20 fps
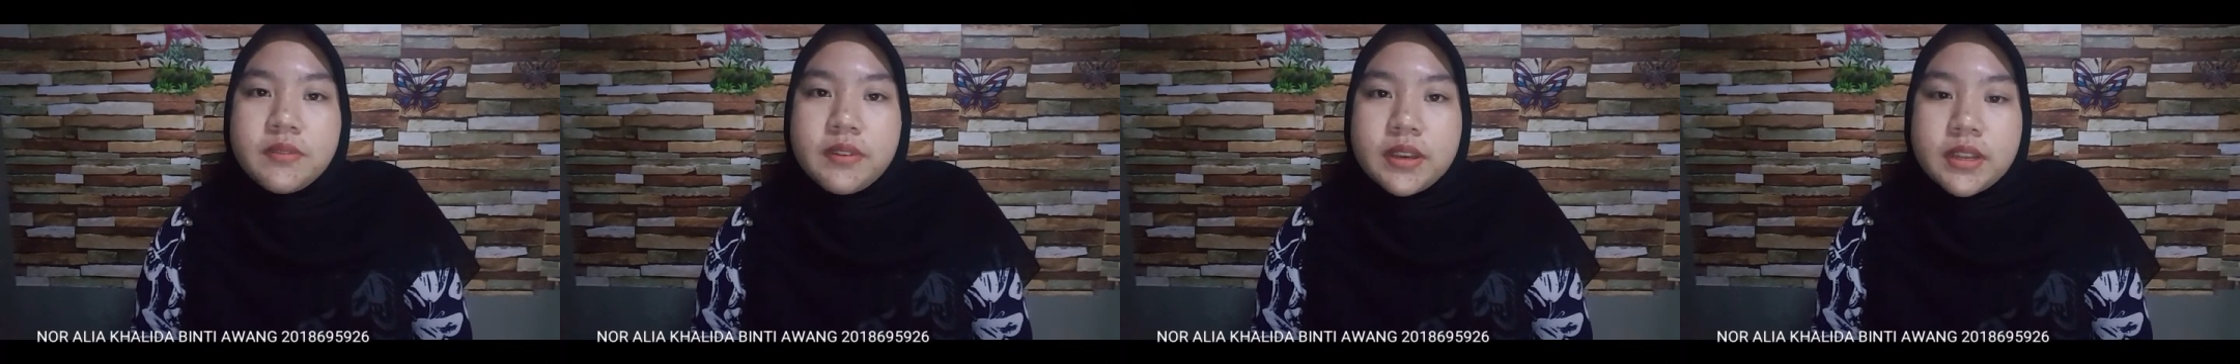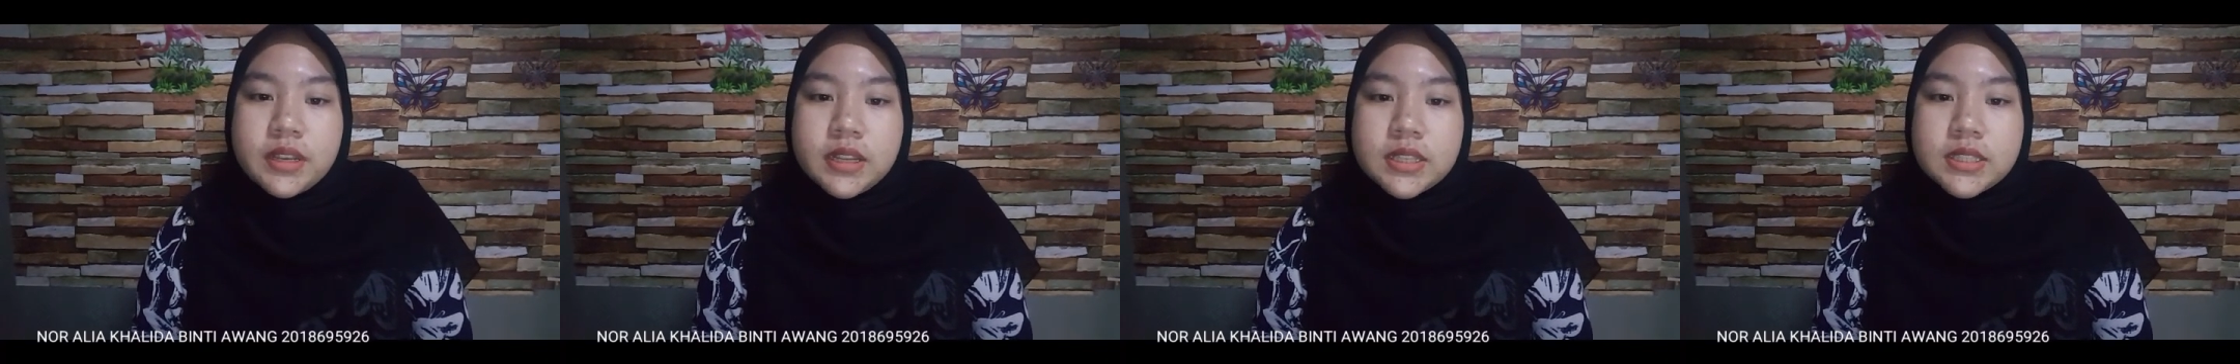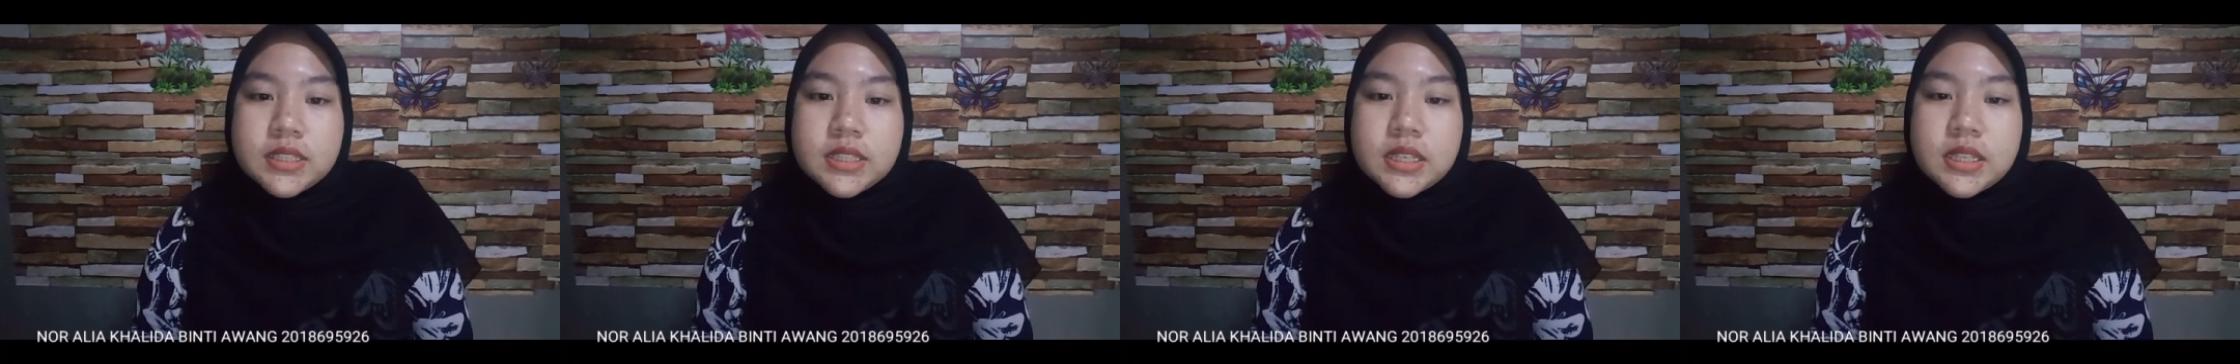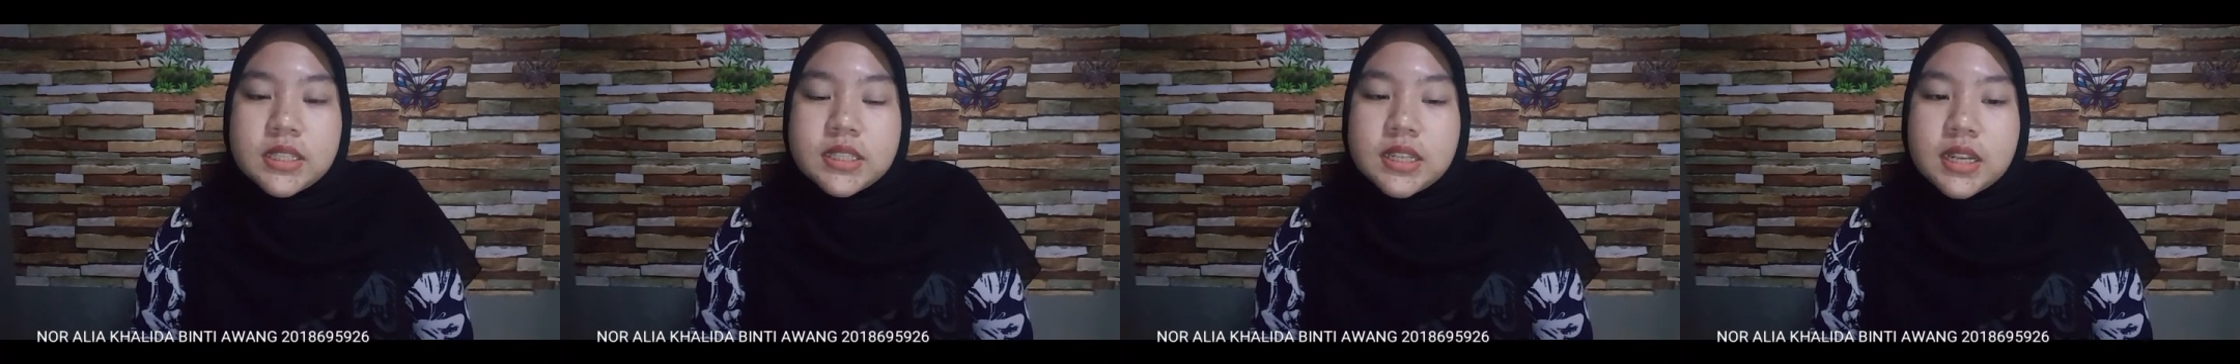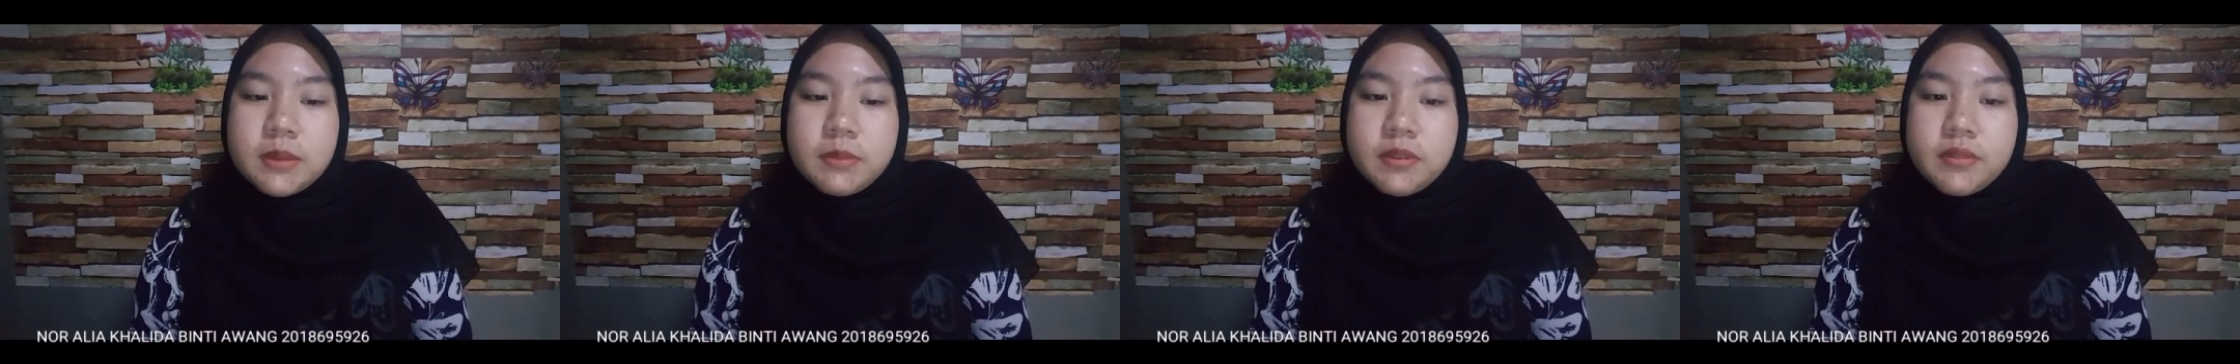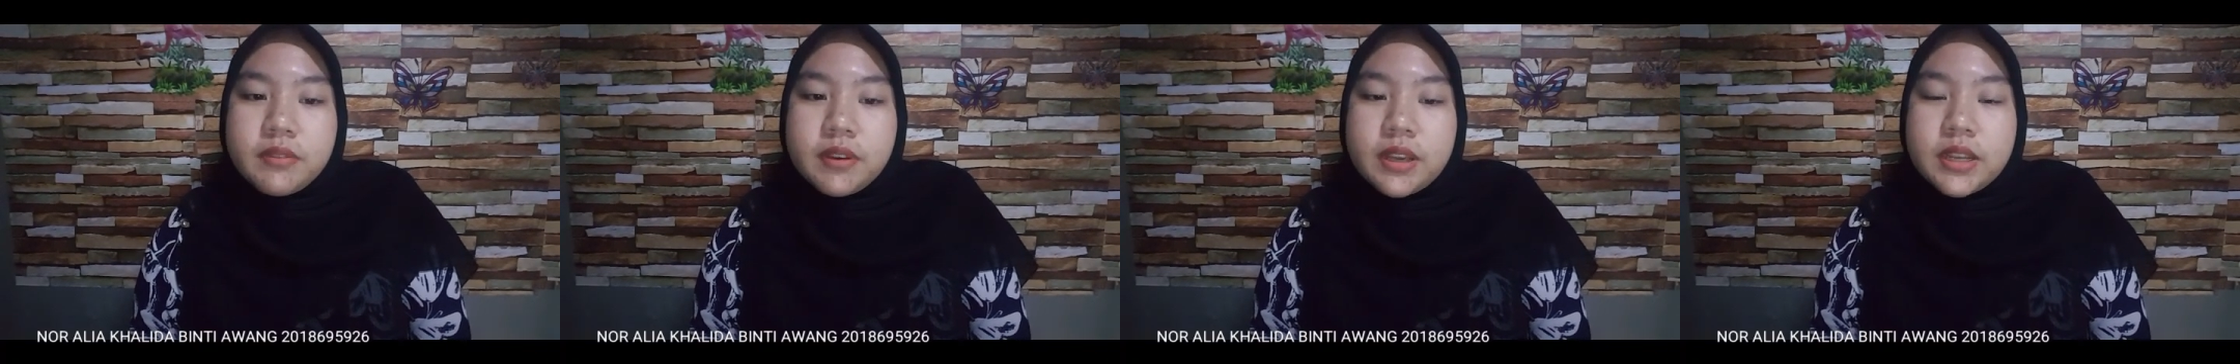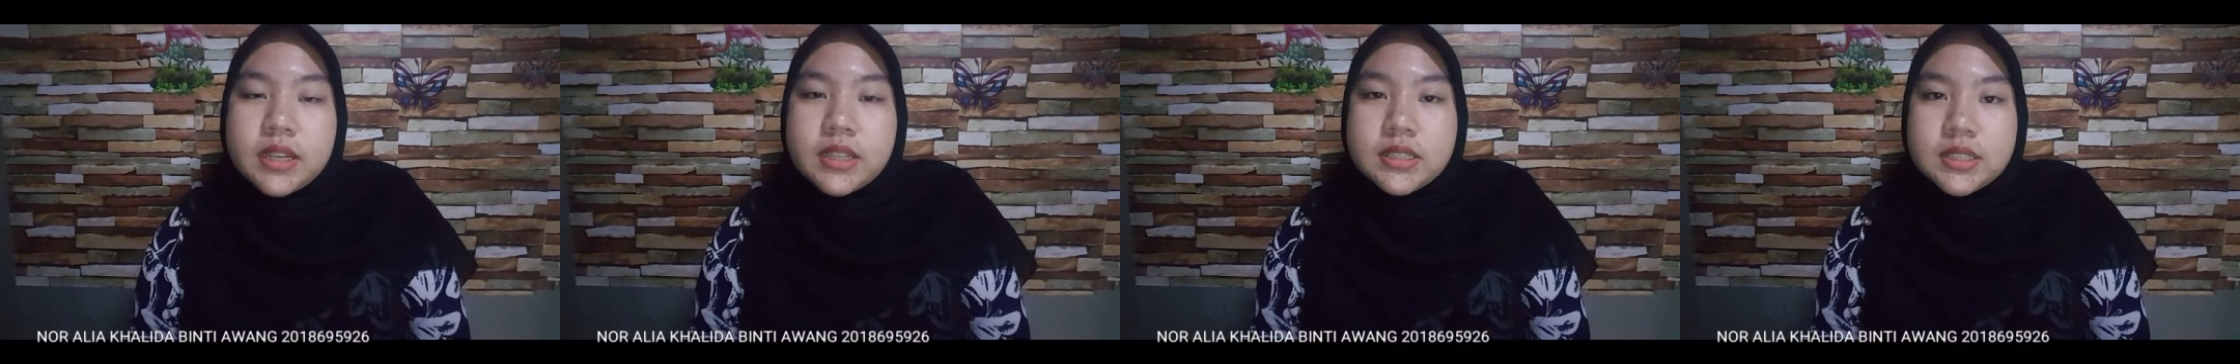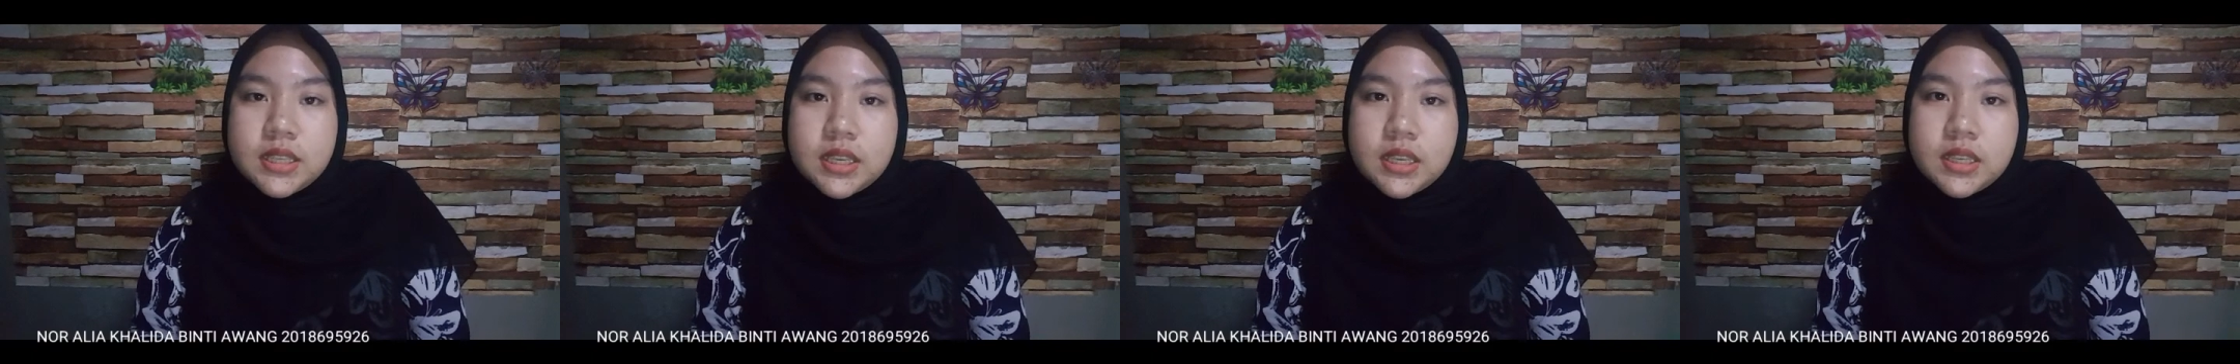finance and Islamic
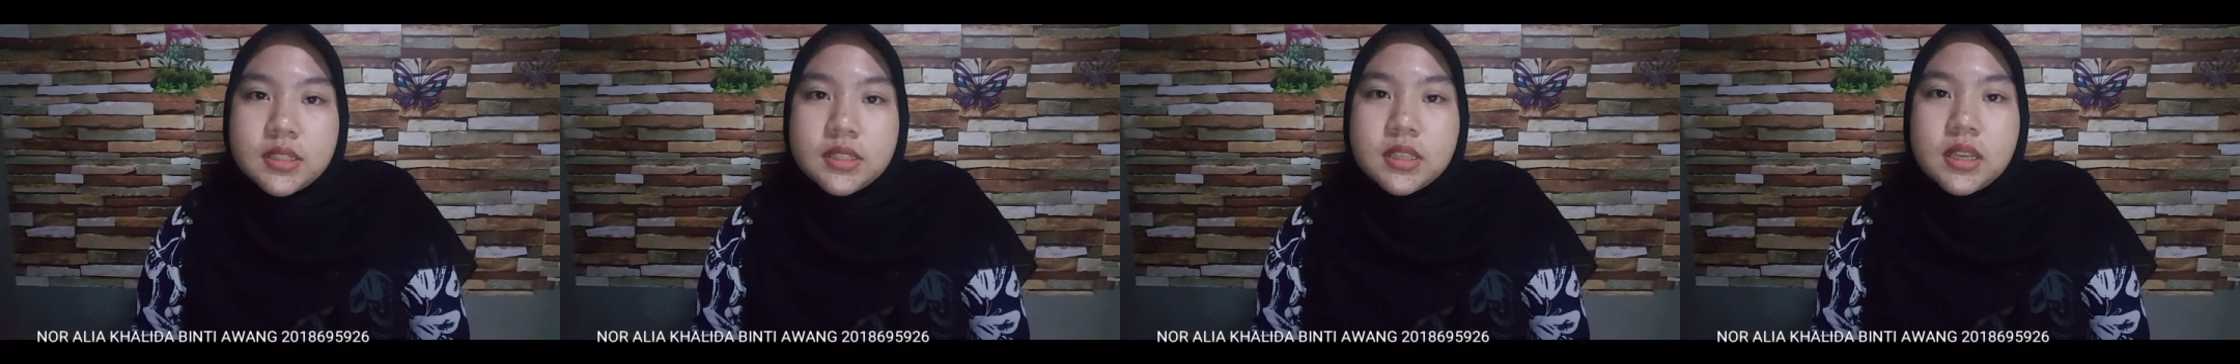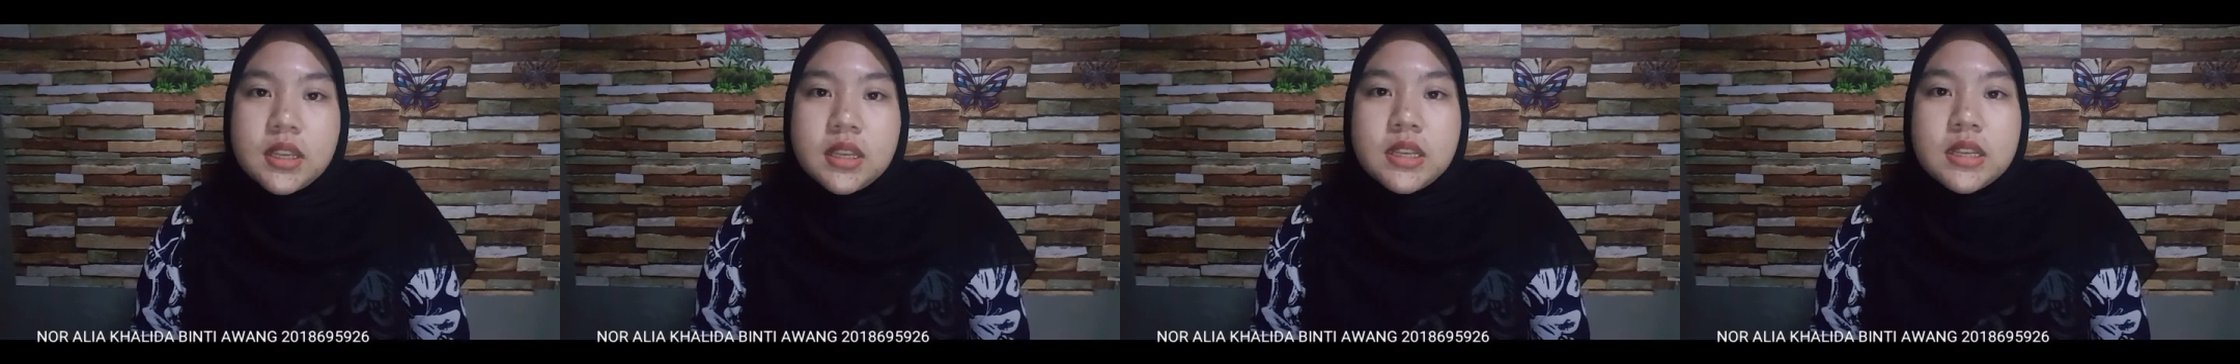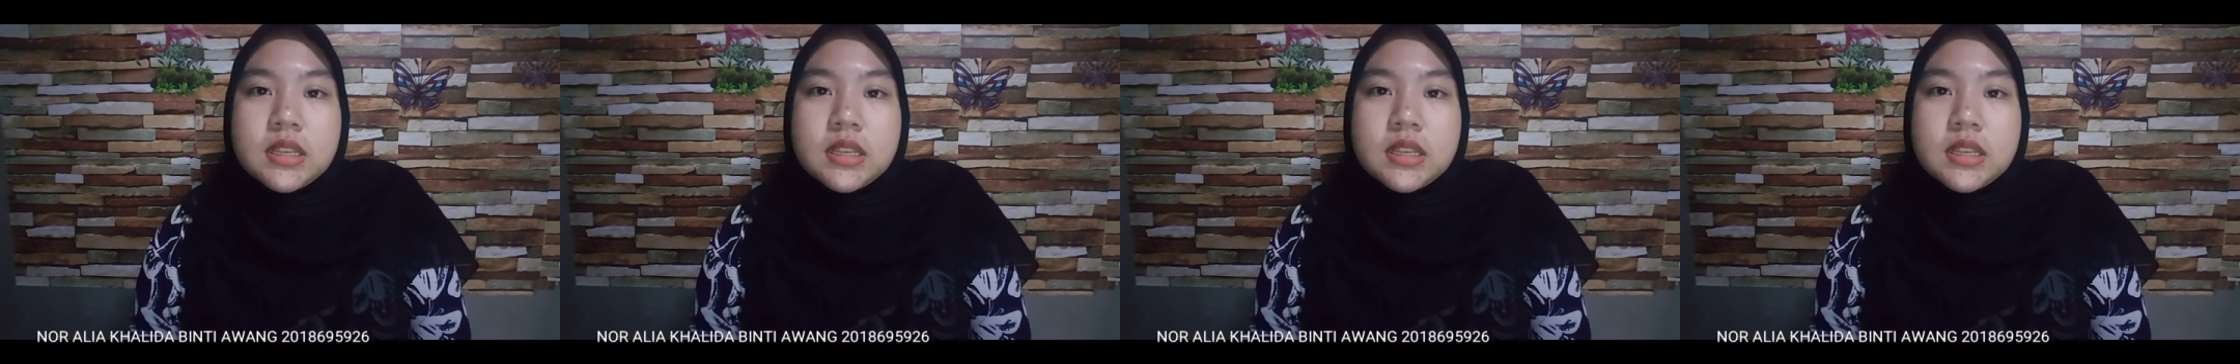finance is